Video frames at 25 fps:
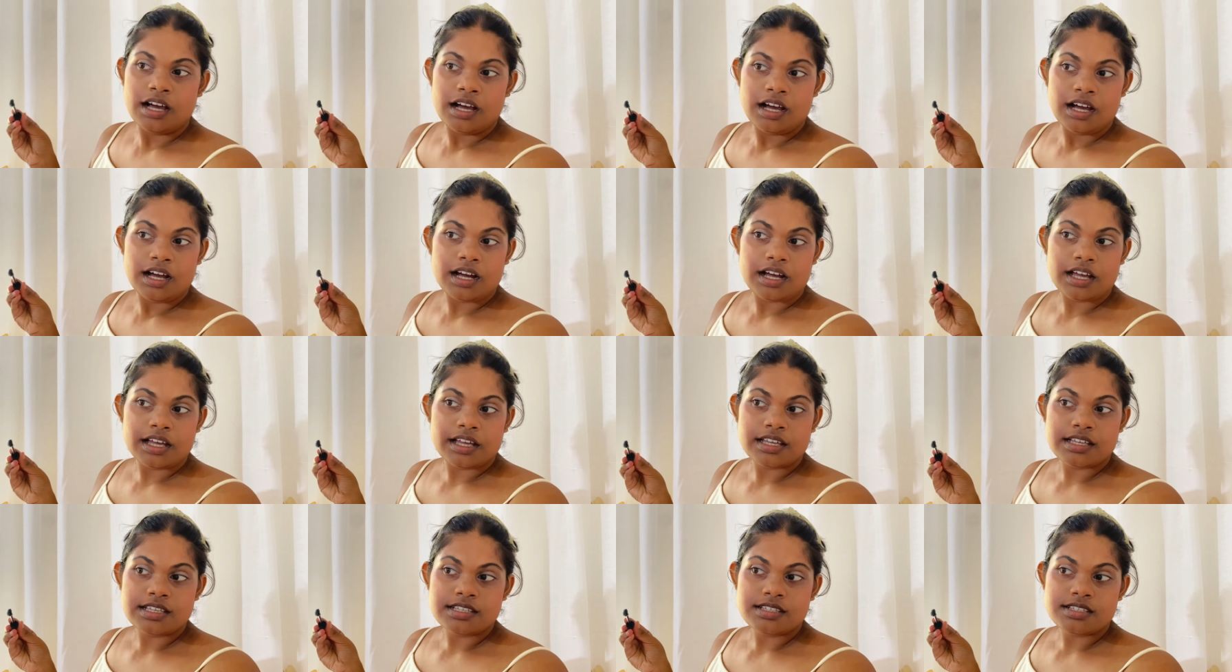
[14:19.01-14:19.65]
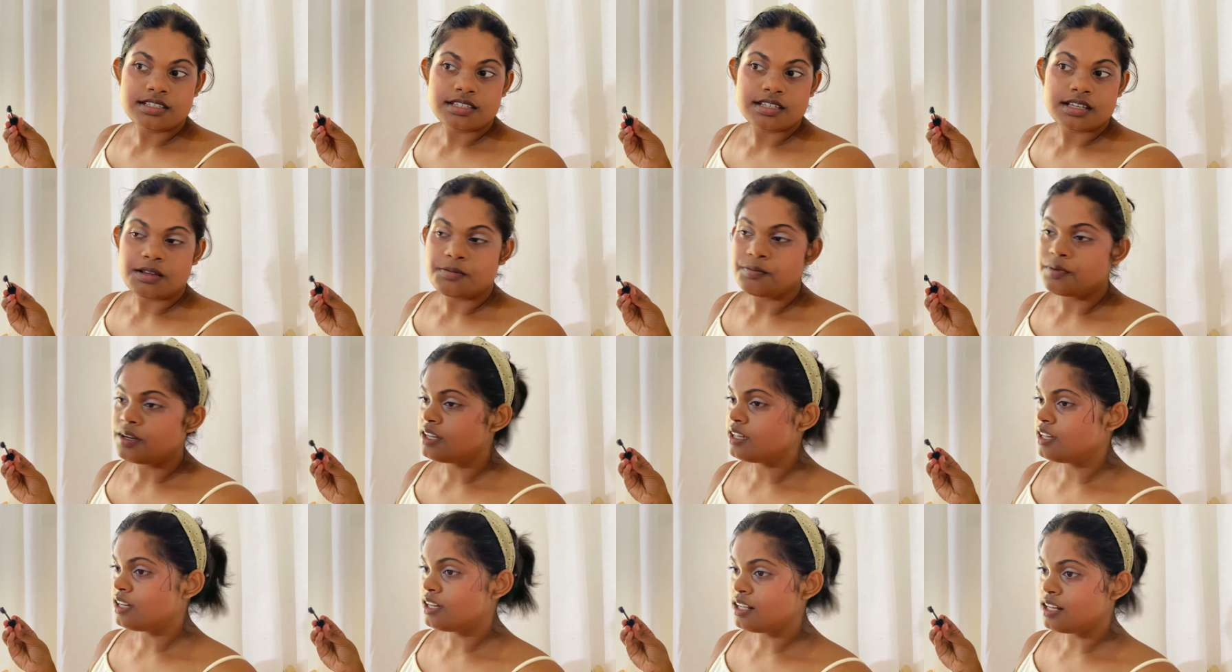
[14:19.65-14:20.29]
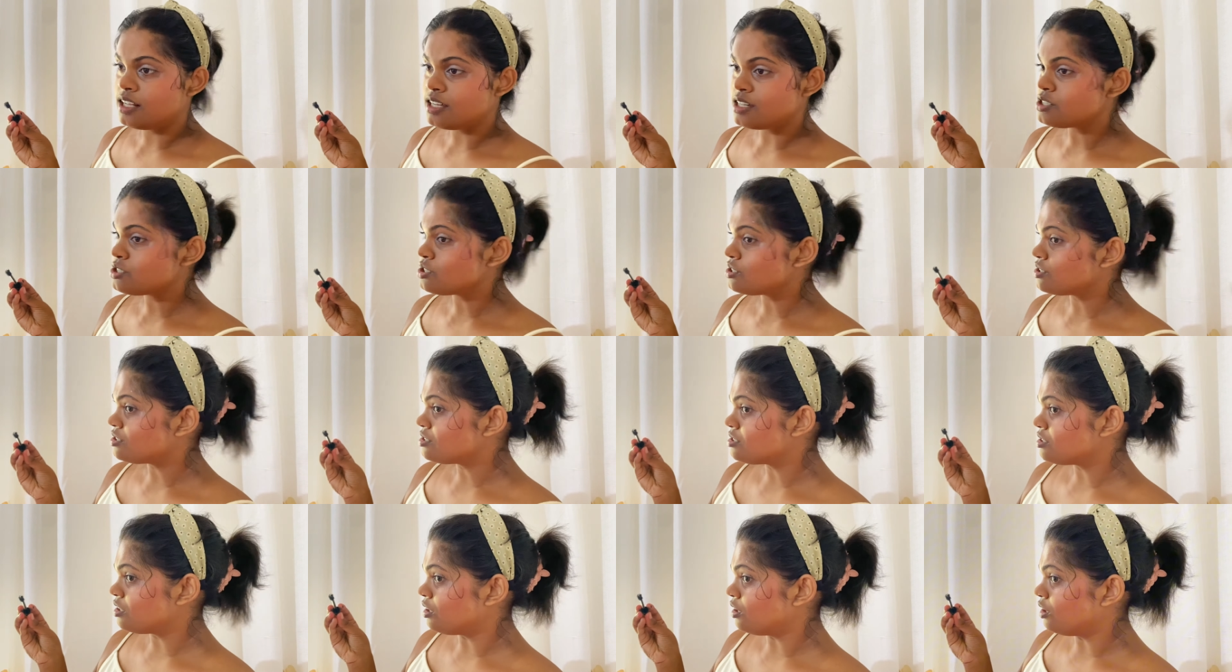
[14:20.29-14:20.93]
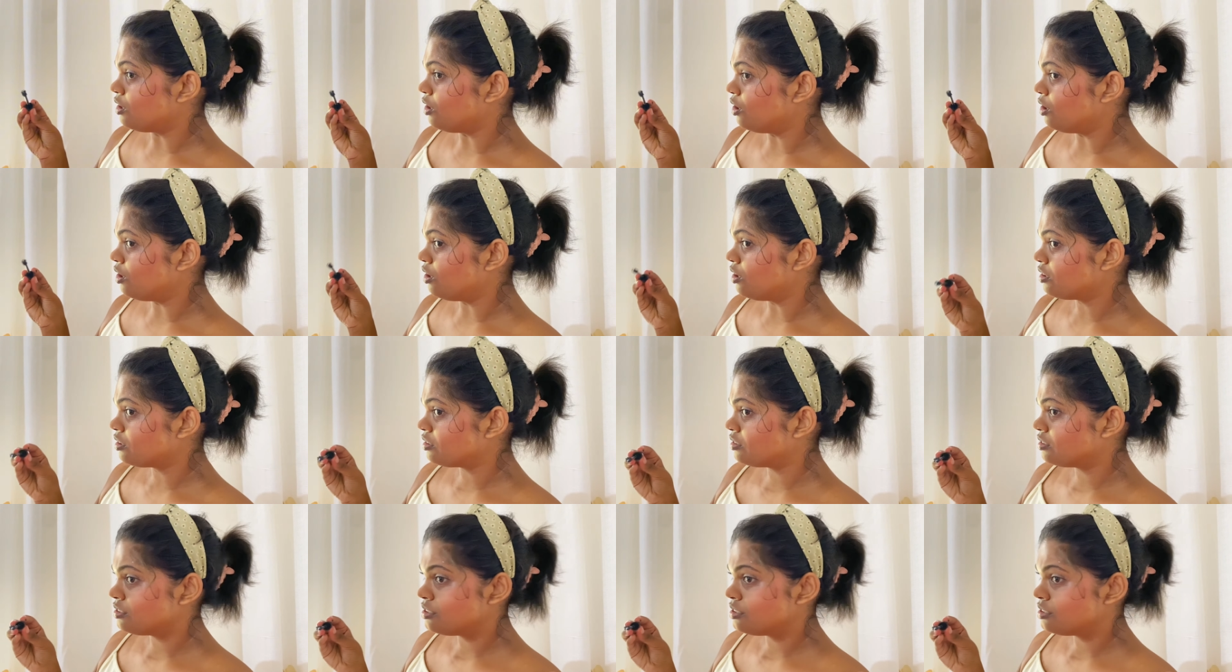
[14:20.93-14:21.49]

I can say my eyelashes are long.